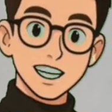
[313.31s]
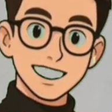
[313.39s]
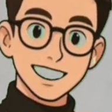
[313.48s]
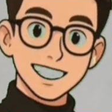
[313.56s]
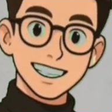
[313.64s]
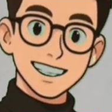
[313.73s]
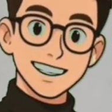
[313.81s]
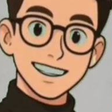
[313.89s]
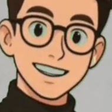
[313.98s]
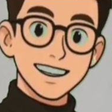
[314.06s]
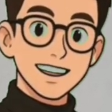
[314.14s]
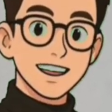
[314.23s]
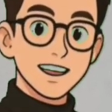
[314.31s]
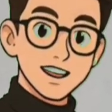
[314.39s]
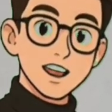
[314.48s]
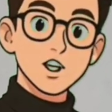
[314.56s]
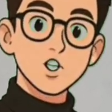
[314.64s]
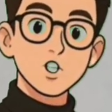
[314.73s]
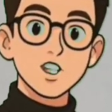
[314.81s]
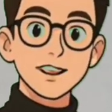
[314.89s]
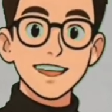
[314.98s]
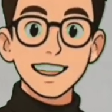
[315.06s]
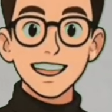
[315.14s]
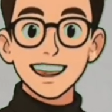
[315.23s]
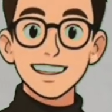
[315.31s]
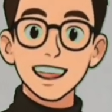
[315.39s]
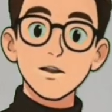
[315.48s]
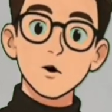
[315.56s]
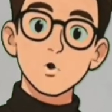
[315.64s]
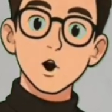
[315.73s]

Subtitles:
Some water waves are more complicated than others.